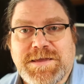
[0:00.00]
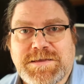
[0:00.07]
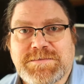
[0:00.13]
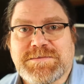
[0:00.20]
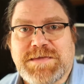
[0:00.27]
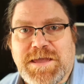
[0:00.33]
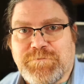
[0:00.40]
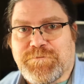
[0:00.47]

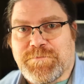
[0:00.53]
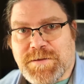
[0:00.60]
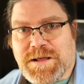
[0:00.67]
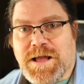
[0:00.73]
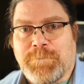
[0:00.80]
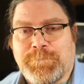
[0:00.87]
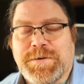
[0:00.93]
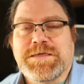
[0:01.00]
say from the
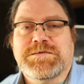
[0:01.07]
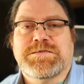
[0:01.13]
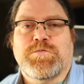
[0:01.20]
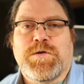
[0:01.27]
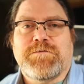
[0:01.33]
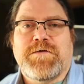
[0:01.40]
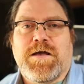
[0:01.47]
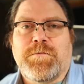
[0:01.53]
companies that
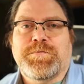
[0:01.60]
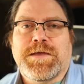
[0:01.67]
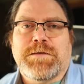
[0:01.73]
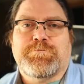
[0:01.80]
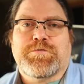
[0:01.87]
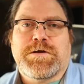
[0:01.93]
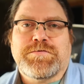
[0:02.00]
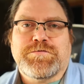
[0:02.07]
we've helped
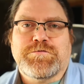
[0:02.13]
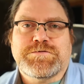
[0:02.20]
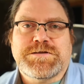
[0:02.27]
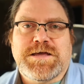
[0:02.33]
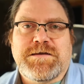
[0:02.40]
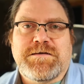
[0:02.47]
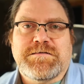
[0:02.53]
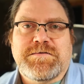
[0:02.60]
get breakthrough
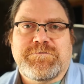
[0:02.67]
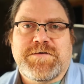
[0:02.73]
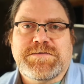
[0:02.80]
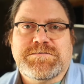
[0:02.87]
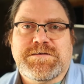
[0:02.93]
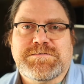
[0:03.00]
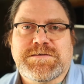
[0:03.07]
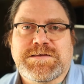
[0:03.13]

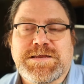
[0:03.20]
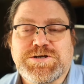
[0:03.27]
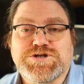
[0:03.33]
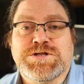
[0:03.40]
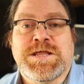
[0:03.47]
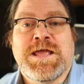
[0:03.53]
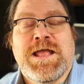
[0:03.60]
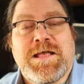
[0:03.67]
device
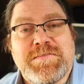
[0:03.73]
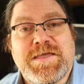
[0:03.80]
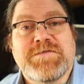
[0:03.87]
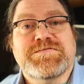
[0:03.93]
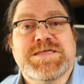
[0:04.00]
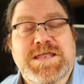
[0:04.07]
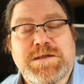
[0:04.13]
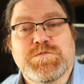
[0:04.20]
designation, they've
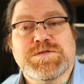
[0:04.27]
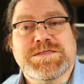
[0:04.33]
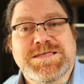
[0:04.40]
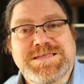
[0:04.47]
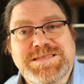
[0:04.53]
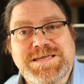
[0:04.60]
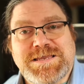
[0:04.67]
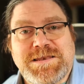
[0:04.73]
said it was a
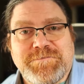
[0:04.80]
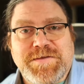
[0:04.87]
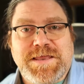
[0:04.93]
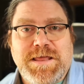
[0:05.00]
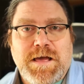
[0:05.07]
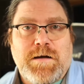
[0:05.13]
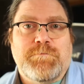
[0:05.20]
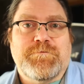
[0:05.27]

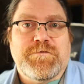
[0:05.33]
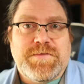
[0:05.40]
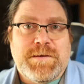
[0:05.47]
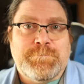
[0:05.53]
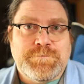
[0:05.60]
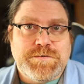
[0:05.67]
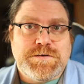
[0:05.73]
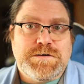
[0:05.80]
significant help for
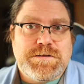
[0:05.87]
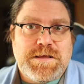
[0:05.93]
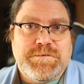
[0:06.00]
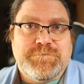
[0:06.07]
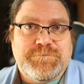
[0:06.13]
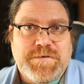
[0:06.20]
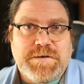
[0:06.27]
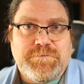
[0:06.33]
them
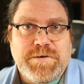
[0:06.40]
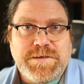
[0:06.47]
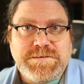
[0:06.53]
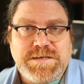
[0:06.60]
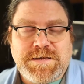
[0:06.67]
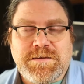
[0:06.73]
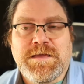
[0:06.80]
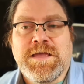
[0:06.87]
in
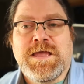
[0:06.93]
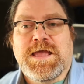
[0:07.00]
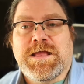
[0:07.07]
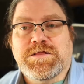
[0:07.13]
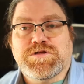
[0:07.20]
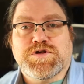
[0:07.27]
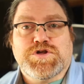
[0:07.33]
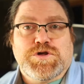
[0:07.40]
fundraising
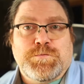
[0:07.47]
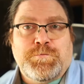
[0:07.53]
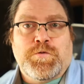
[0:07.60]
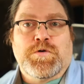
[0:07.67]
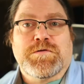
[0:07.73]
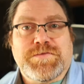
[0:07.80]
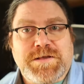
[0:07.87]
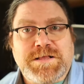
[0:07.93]
and to
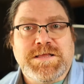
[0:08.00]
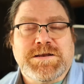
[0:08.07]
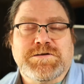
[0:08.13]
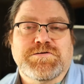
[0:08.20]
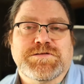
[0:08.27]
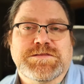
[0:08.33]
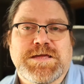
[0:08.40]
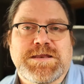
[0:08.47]
support the
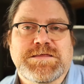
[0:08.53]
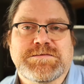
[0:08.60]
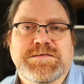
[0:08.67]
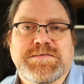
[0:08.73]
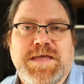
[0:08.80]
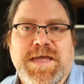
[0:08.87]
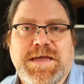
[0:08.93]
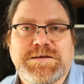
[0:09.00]
clinical studies
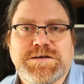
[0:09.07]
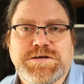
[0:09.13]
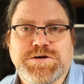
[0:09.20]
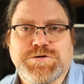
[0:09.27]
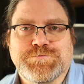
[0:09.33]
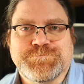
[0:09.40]
that they had to do.